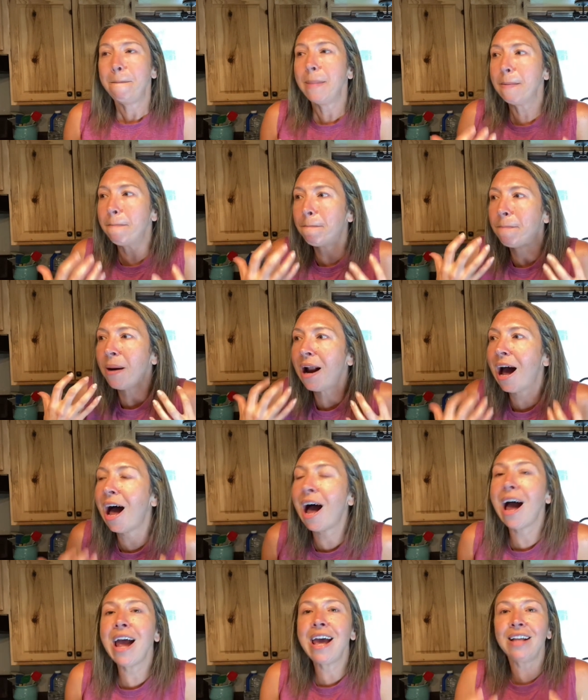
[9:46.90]
But
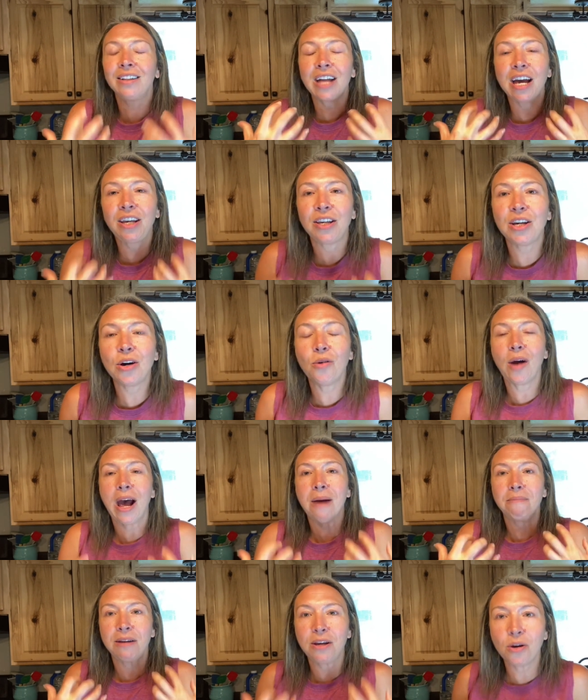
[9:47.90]
I, like you,
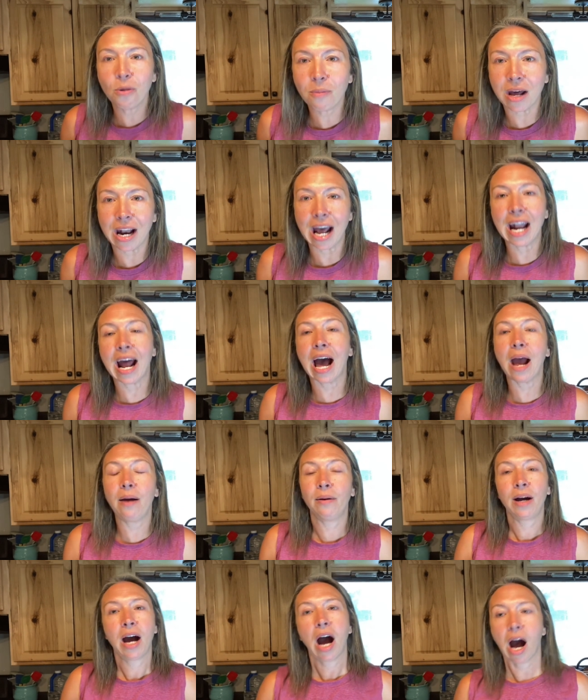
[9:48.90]
am human, and I
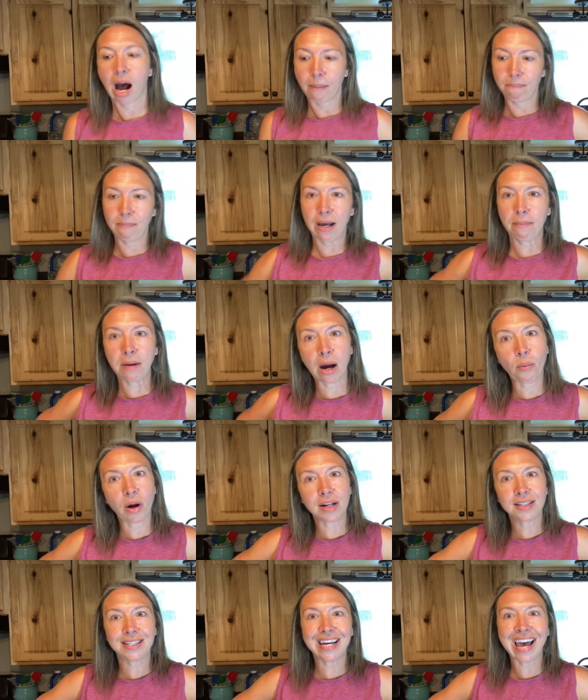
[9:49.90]
maybe I
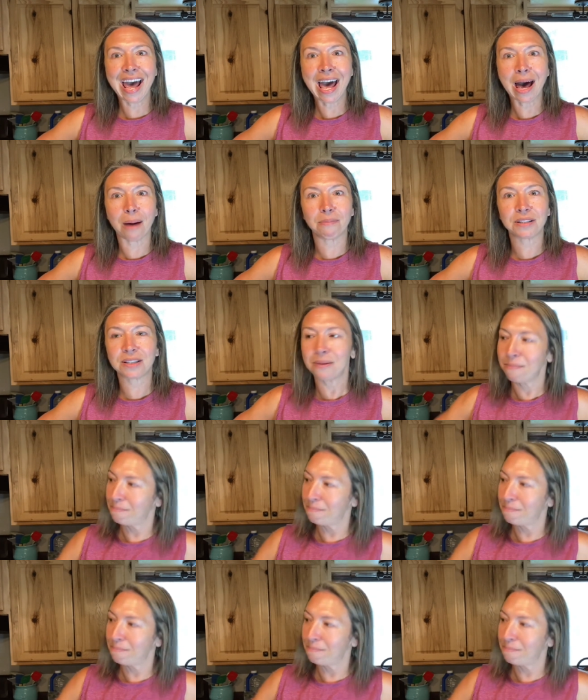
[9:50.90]
want to see abs.